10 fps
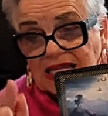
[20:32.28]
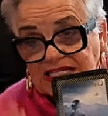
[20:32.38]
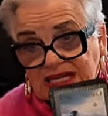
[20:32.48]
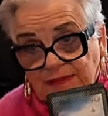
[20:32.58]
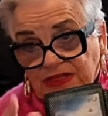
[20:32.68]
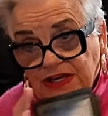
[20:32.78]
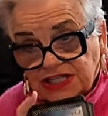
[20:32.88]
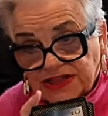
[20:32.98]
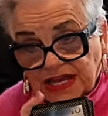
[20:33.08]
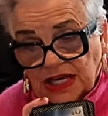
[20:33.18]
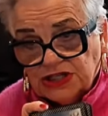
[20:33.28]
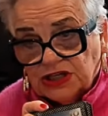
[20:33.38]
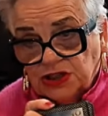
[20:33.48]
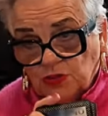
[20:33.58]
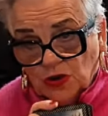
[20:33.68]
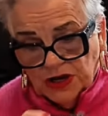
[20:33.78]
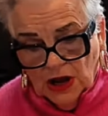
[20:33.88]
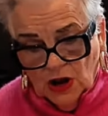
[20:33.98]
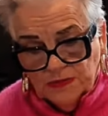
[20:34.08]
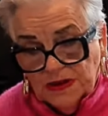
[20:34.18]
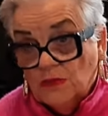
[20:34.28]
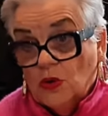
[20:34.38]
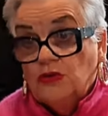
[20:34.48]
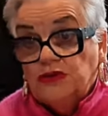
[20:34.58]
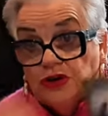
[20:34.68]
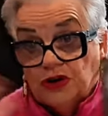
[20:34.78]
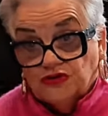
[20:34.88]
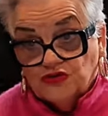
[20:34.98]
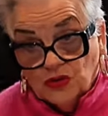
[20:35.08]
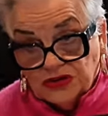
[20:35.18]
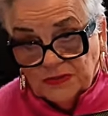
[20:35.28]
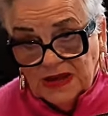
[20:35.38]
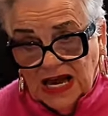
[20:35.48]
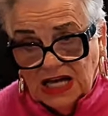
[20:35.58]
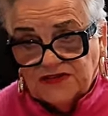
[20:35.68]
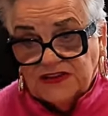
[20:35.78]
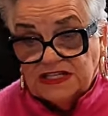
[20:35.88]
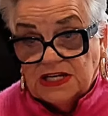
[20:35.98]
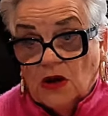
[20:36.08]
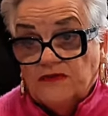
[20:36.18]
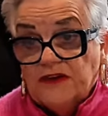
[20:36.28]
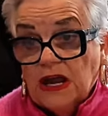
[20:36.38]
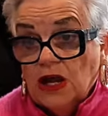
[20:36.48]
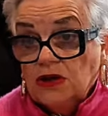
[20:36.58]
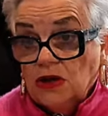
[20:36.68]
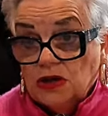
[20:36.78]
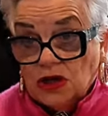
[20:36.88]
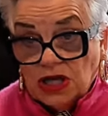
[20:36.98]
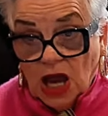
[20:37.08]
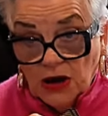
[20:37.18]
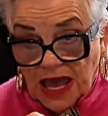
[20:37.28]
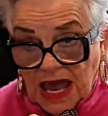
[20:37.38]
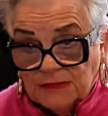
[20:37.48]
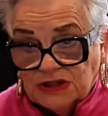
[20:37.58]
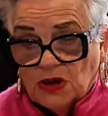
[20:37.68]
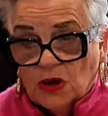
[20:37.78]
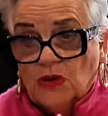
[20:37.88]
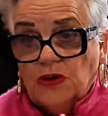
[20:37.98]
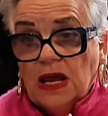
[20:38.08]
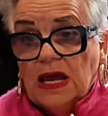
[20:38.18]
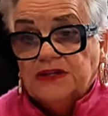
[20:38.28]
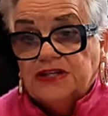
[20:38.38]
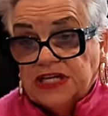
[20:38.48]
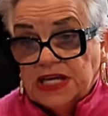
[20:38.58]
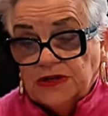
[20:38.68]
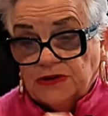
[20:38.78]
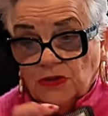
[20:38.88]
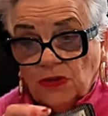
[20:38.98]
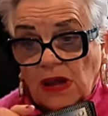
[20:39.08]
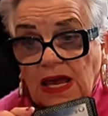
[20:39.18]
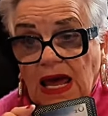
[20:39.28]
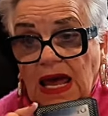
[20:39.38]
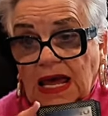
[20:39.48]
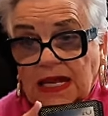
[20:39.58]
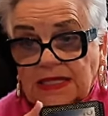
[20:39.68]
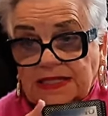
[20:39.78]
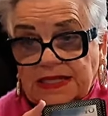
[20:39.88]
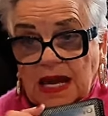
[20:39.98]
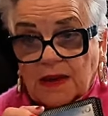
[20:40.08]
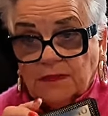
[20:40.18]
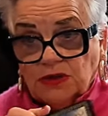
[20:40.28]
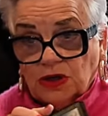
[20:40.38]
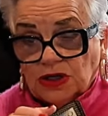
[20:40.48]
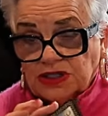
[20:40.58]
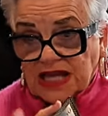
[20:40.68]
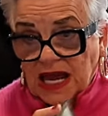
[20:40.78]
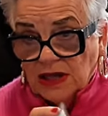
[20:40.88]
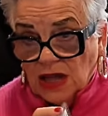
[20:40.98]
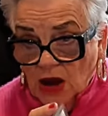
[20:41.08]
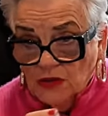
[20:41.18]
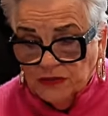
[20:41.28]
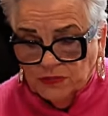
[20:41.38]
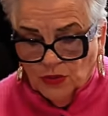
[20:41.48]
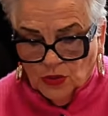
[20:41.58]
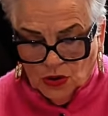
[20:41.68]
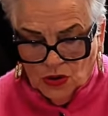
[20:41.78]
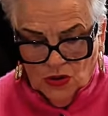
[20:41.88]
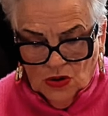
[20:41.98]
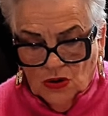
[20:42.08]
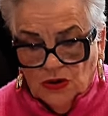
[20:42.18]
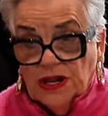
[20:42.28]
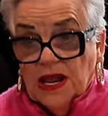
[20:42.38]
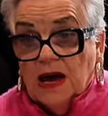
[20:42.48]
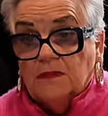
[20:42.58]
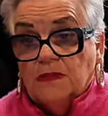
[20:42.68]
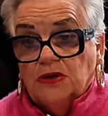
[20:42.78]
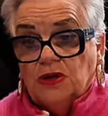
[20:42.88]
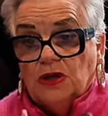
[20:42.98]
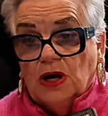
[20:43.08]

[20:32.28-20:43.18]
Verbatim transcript: and some of these things and you want to know a bit more and you can draw some cards for yourself, you can go to Amazon to Kindle and um, you can download the book on, um, you